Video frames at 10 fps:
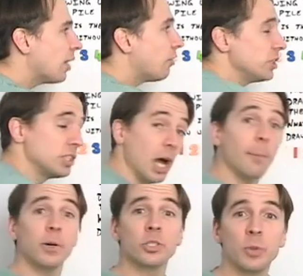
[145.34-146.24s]
all these
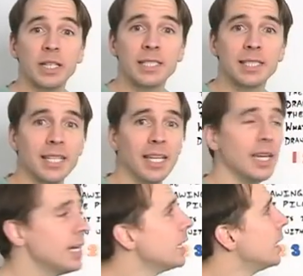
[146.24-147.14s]
numbers, we can
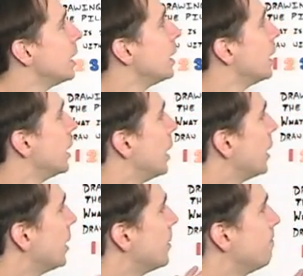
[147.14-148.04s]
see,
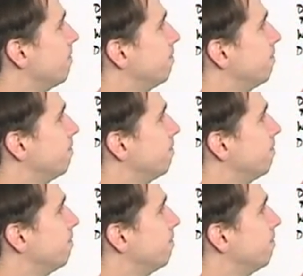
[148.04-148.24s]
I